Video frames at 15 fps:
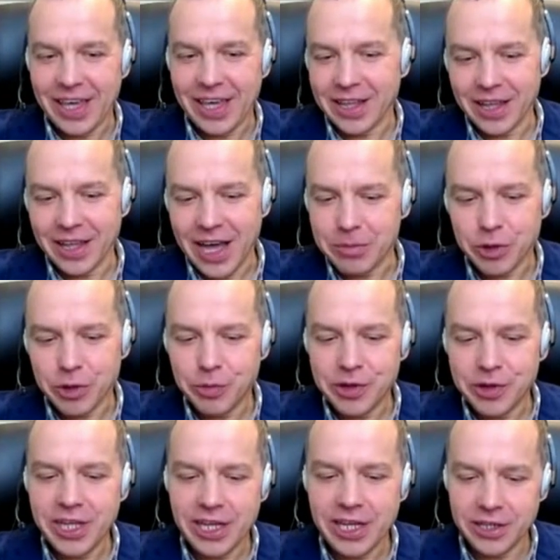And I'm not
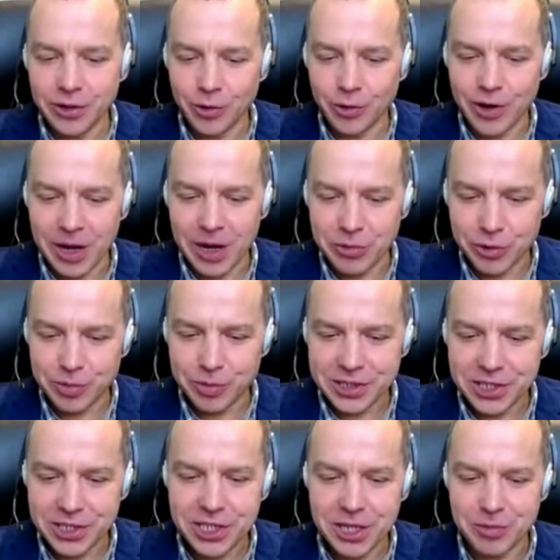pretending or I'm not
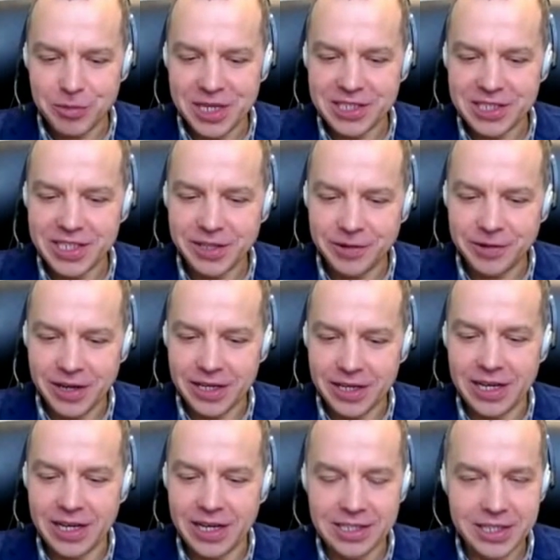positioning myself uh,